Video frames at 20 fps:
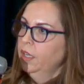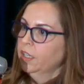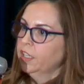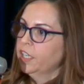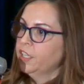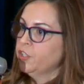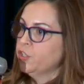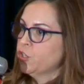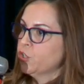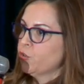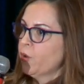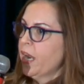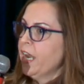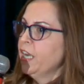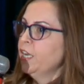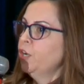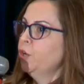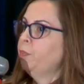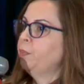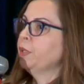
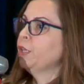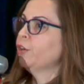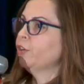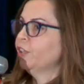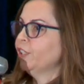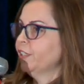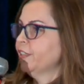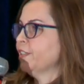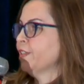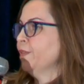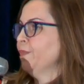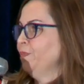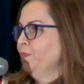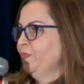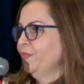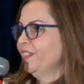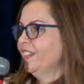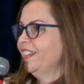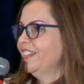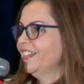constrained pluralism
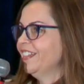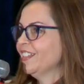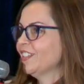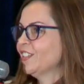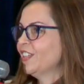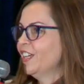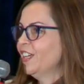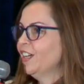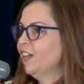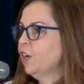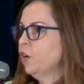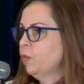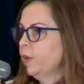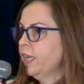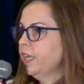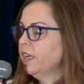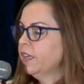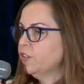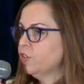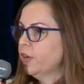is a
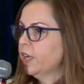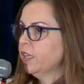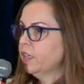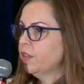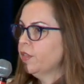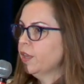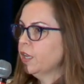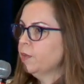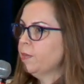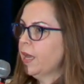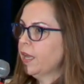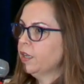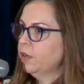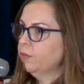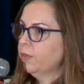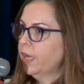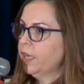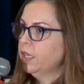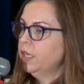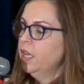way I try to think about it,
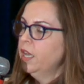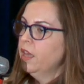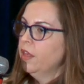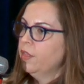right?